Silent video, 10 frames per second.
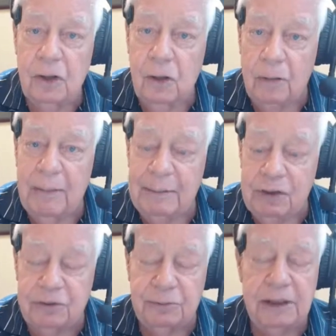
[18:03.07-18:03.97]
or
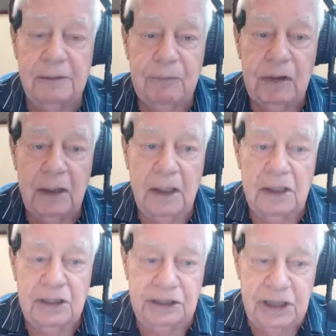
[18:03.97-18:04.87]
maybe 3.
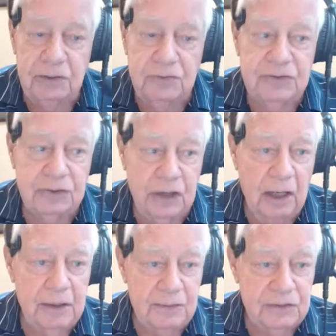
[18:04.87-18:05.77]

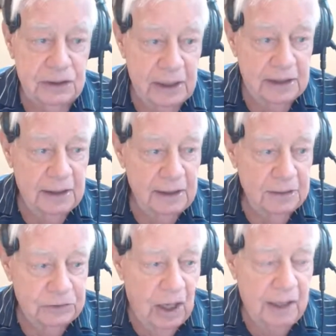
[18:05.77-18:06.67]
Shields.ca.
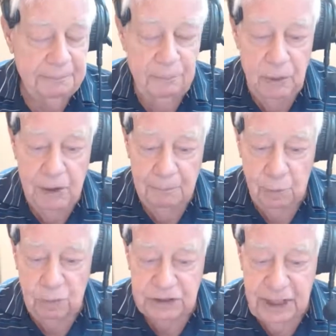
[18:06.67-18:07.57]
John,
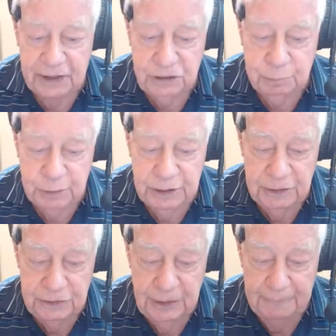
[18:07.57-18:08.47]
more text, please.